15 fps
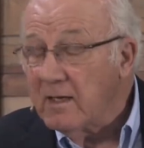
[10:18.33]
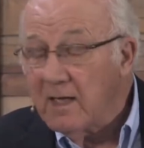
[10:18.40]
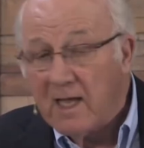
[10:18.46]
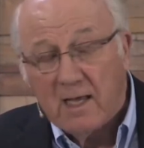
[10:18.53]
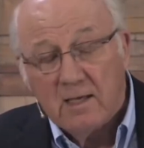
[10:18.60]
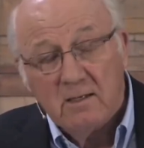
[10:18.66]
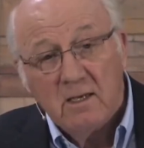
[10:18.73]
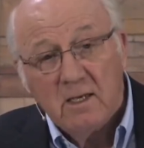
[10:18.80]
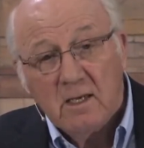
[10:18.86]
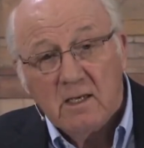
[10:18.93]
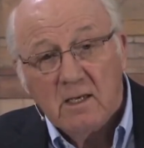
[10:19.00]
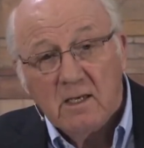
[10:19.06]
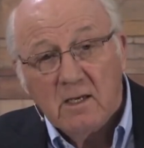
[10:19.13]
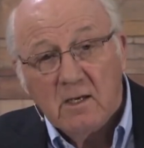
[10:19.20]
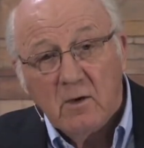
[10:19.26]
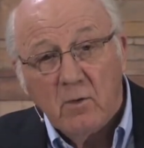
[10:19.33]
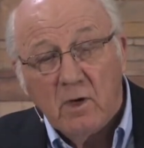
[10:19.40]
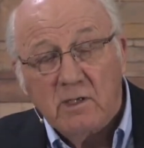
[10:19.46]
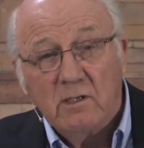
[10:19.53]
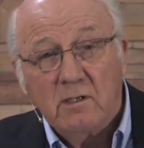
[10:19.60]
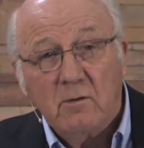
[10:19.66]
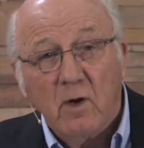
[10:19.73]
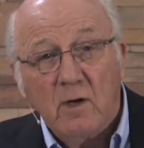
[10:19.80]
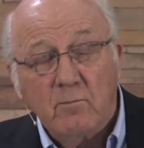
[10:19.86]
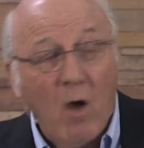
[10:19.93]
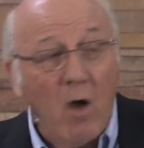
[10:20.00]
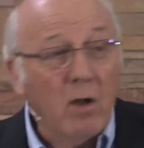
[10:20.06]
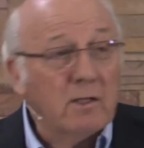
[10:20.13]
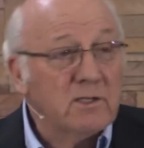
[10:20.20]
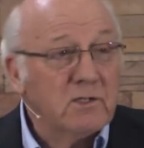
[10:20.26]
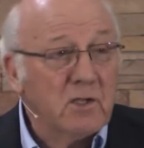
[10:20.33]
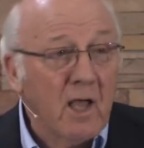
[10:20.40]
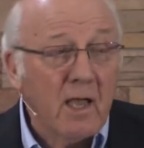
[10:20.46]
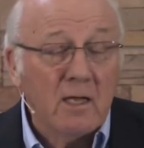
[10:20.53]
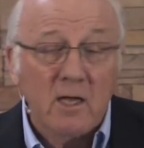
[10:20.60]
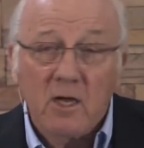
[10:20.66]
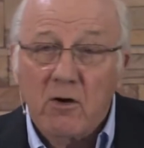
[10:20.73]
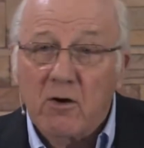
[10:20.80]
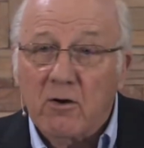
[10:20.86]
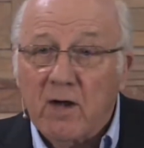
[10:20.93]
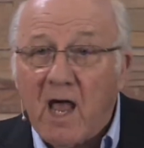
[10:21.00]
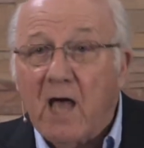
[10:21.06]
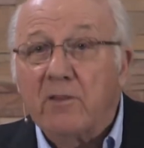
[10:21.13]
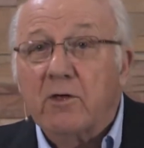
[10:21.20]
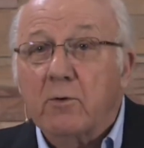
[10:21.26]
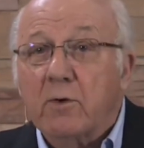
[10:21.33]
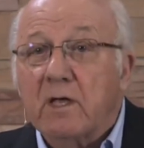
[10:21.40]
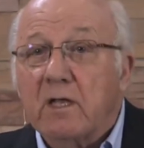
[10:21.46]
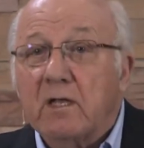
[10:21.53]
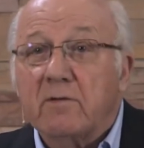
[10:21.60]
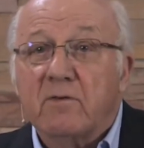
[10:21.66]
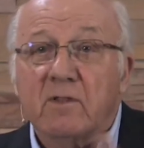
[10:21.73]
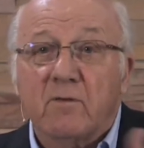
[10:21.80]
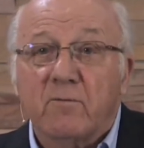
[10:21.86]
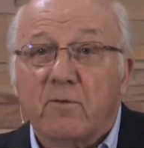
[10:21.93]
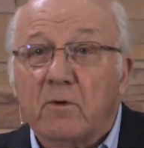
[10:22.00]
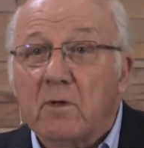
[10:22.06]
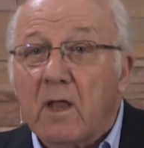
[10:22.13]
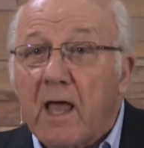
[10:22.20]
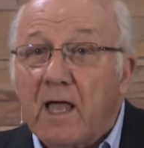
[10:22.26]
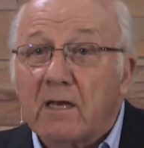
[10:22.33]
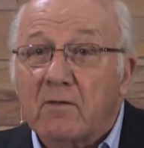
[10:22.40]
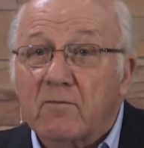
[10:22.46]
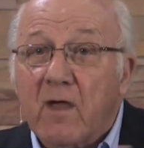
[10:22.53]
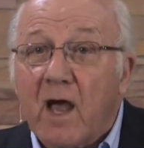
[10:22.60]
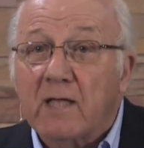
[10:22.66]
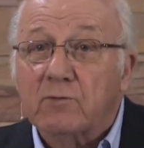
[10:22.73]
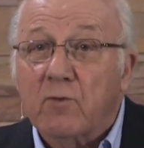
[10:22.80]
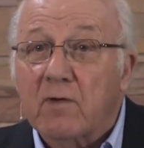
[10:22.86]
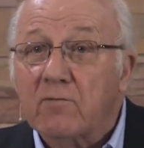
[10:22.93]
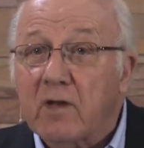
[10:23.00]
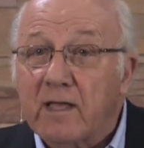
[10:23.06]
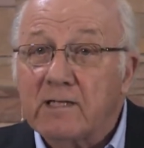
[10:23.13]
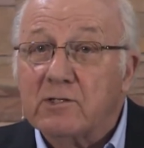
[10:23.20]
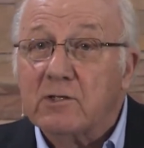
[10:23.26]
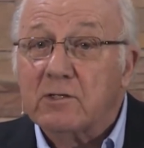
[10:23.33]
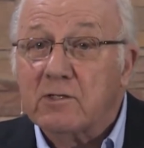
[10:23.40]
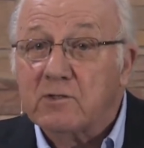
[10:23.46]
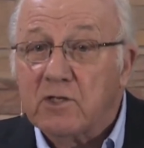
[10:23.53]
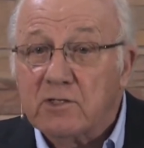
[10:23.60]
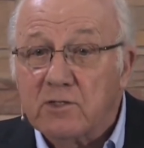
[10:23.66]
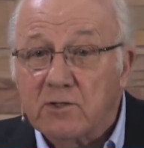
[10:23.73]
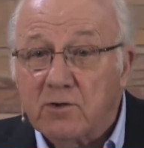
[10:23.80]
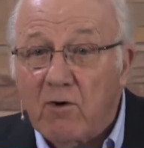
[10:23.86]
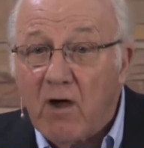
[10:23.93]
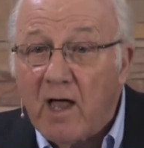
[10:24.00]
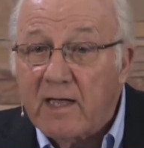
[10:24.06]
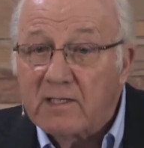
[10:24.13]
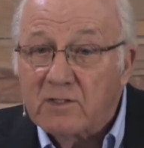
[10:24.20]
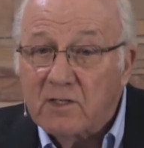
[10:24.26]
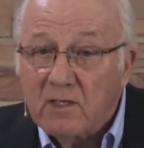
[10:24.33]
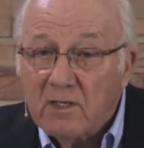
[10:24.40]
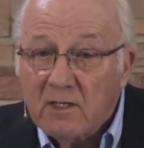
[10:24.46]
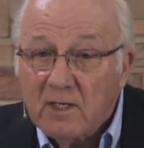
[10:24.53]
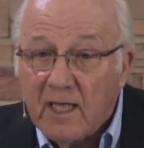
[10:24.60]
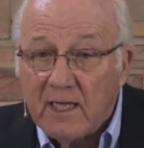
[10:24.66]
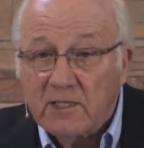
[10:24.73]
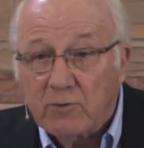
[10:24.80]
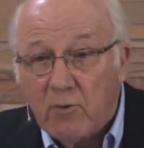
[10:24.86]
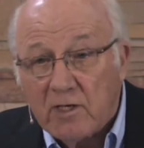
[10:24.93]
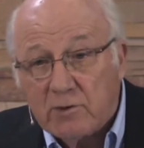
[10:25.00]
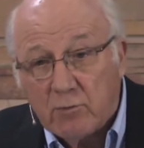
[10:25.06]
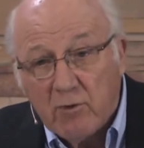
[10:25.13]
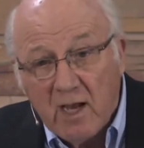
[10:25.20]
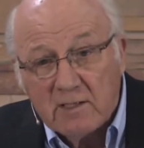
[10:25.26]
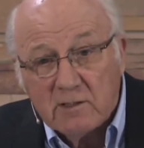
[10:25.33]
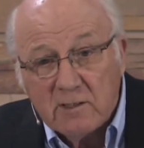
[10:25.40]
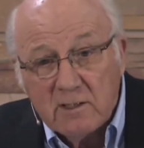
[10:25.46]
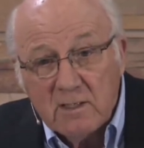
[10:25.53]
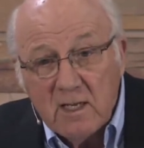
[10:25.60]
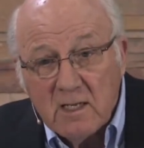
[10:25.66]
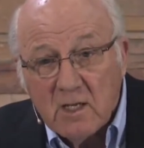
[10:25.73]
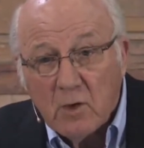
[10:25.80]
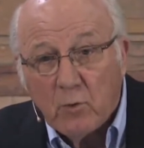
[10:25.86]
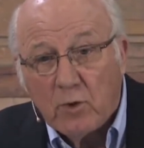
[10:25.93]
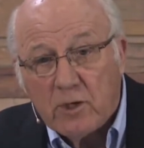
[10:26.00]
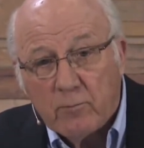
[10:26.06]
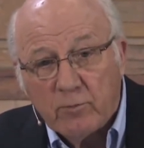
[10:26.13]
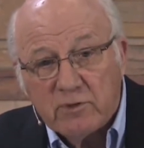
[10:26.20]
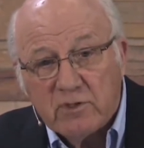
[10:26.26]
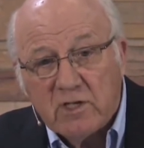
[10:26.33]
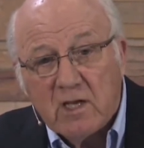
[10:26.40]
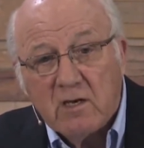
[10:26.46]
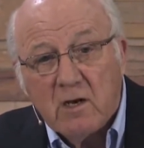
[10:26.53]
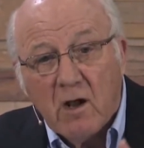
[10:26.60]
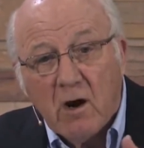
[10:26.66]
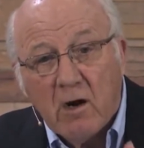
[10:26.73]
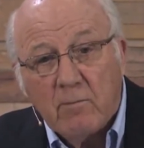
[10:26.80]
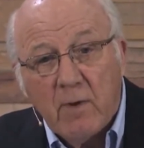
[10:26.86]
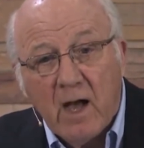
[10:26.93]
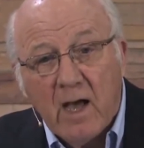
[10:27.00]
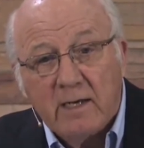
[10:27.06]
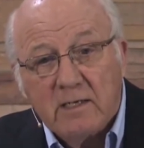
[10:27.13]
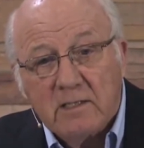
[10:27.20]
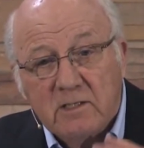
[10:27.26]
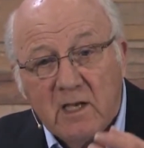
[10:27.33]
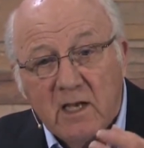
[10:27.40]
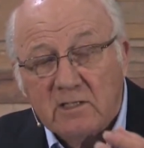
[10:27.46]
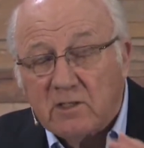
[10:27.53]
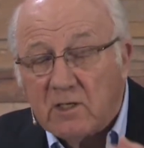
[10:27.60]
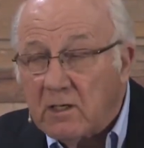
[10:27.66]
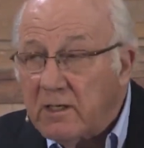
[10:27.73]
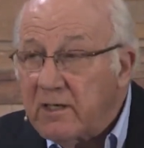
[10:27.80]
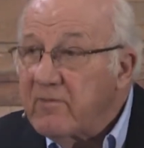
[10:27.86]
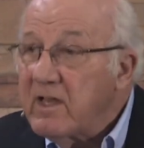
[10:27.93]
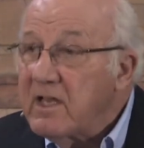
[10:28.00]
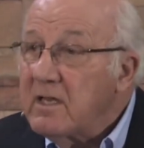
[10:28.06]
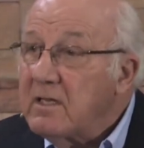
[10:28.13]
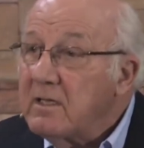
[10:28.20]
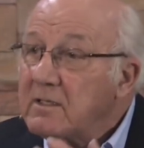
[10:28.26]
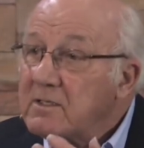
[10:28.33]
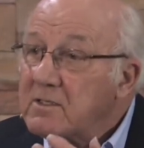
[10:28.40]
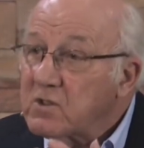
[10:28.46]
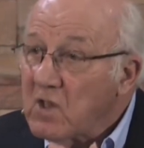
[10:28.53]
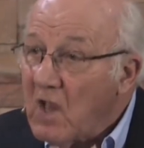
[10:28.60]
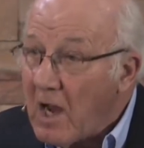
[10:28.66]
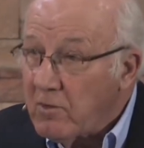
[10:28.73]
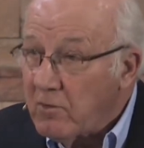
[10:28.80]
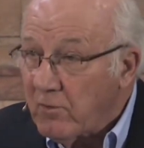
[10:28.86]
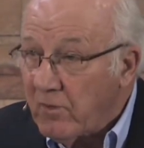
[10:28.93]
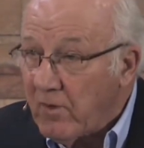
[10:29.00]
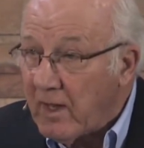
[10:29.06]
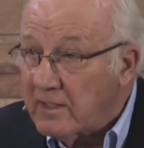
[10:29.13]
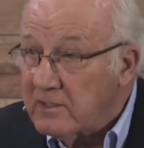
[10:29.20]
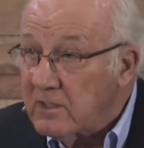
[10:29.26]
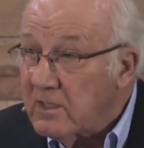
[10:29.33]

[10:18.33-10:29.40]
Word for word: And what what Paul is saying here, now that we live in the full light of God's revelation in Jesus Christ and his resurrection, we're to present our bodies as a living sacrifice.